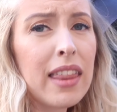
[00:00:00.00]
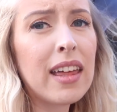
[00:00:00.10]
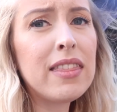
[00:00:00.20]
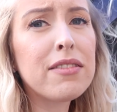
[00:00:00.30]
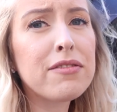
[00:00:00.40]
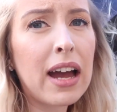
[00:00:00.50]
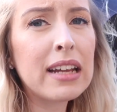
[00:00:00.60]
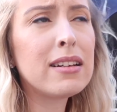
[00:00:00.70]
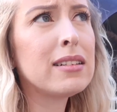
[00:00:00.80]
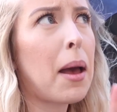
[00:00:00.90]
And then the
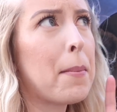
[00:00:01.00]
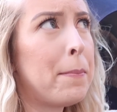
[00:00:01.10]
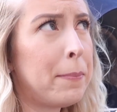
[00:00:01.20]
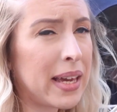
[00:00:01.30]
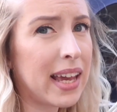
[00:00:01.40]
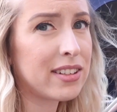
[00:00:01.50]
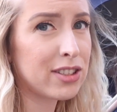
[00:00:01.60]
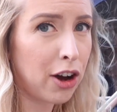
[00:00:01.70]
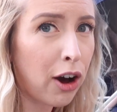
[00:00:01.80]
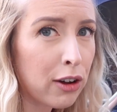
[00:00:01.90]
final
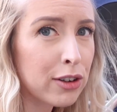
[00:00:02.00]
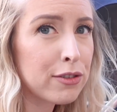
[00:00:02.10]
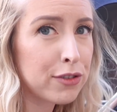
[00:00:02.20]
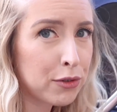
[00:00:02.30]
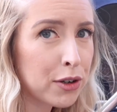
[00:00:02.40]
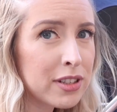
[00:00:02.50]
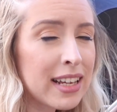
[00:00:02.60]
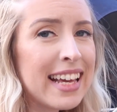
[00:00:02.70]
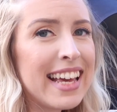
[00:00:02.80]
biggest con for us